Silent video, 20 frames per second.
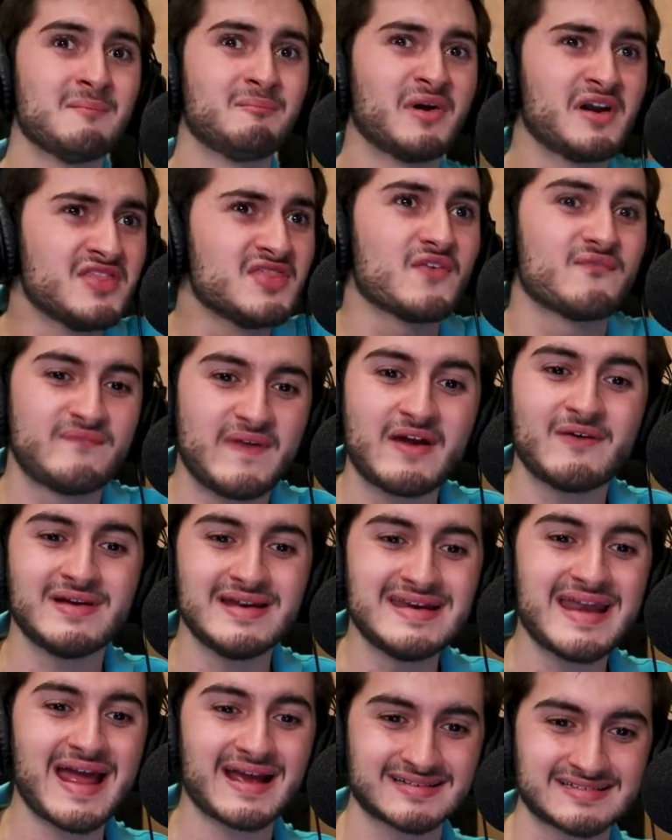but in the
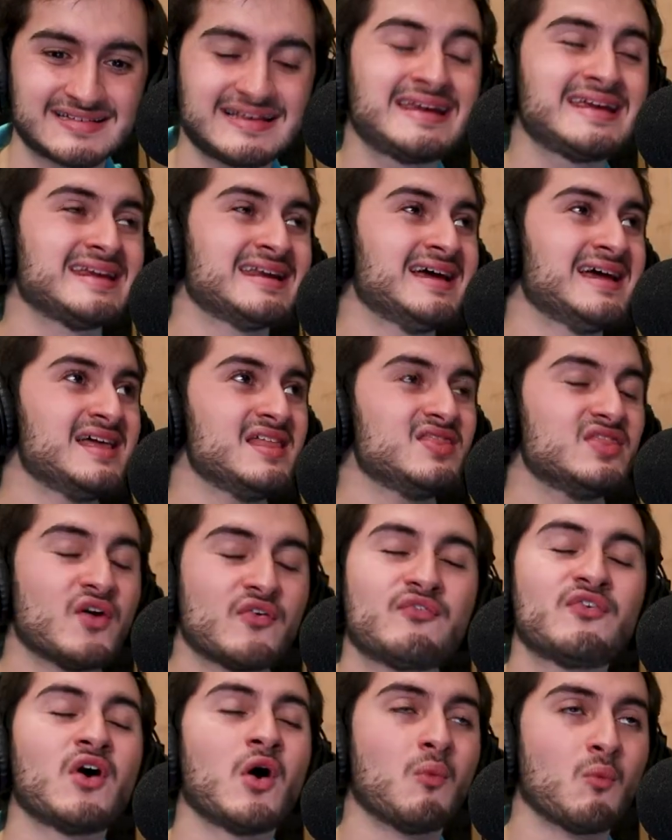very next scene,
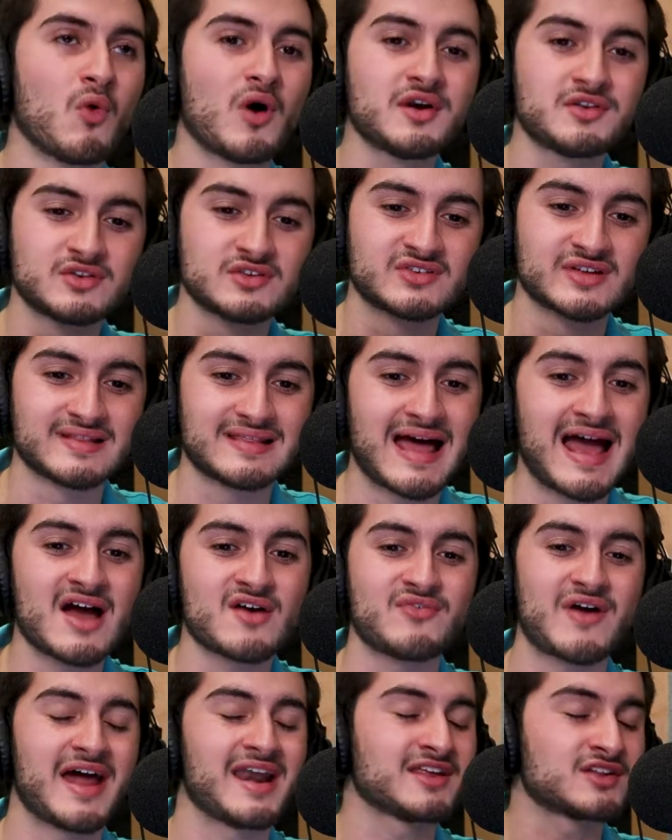the film wants you to
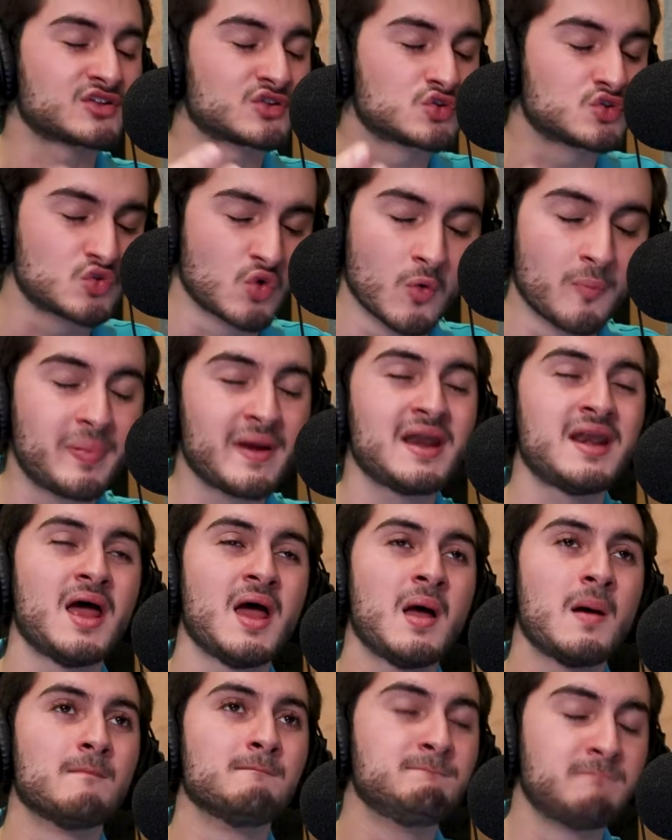laugh at a stupid,
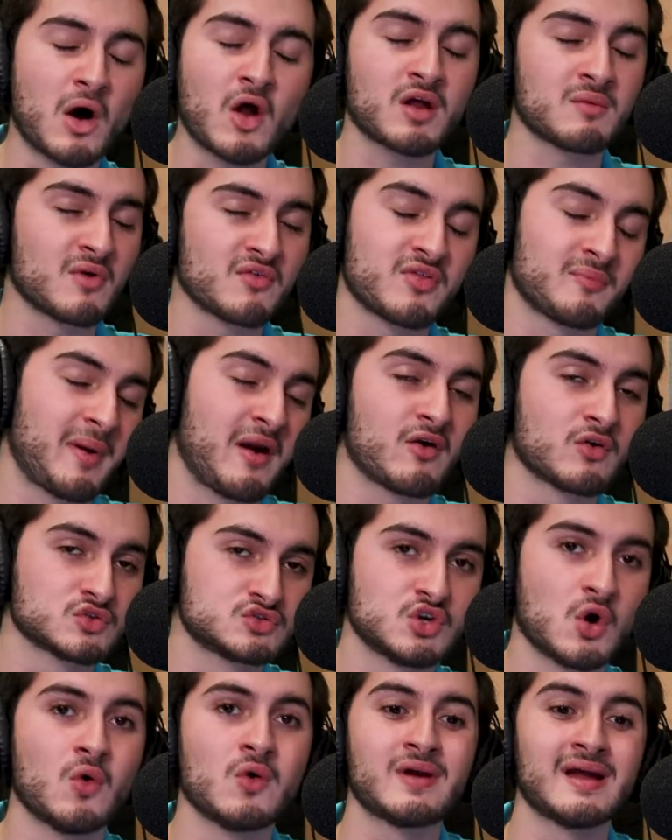bottom-of-the-barrel
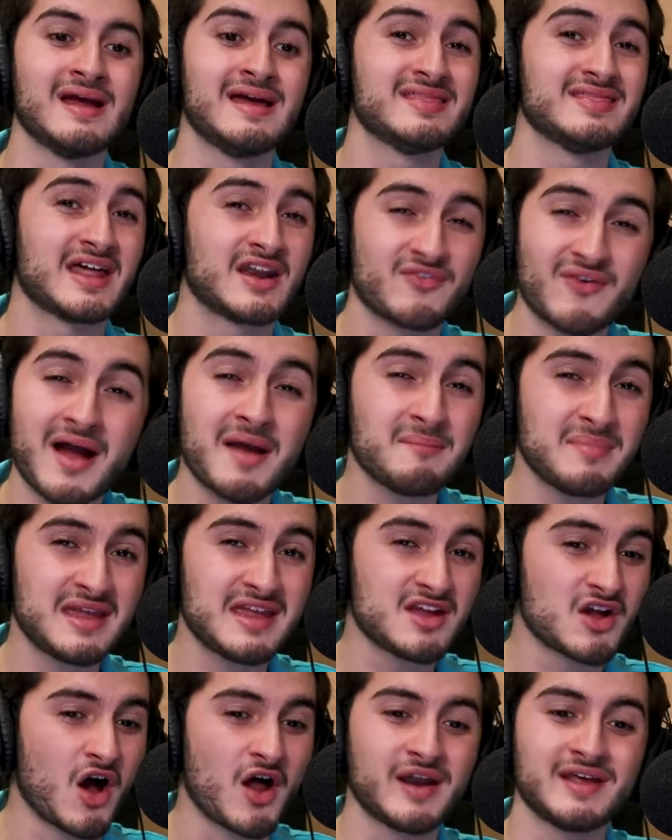joke that, if I'm
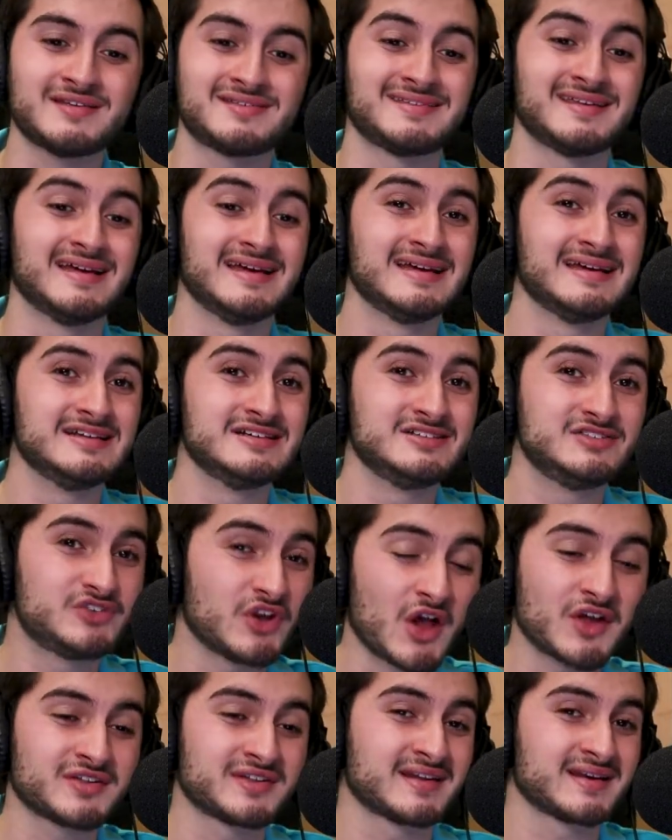being honest,
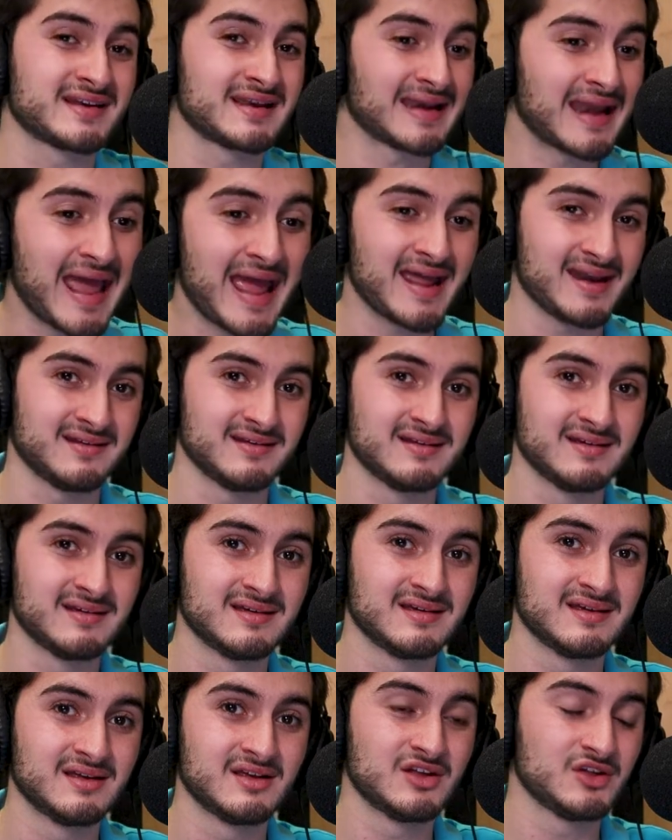doesn't land.
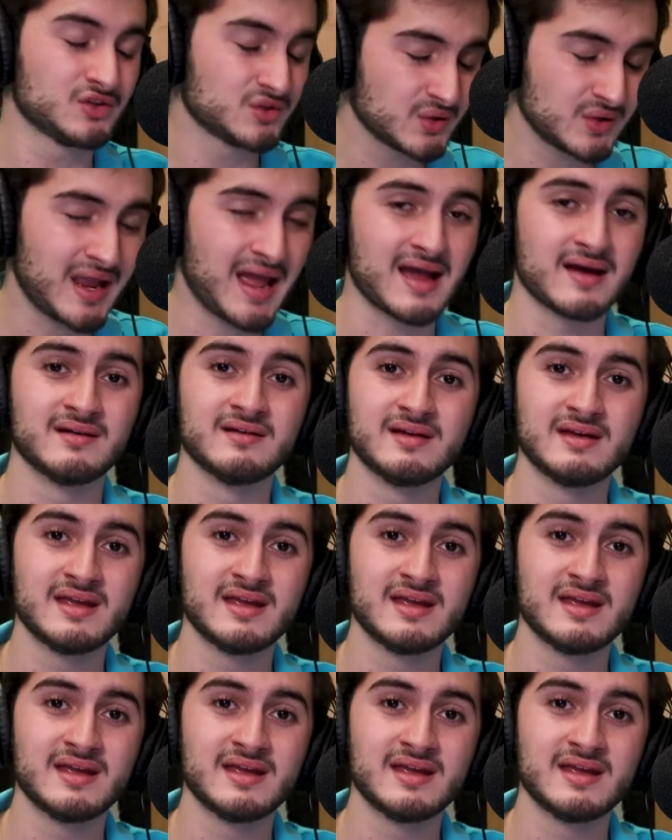So yeah,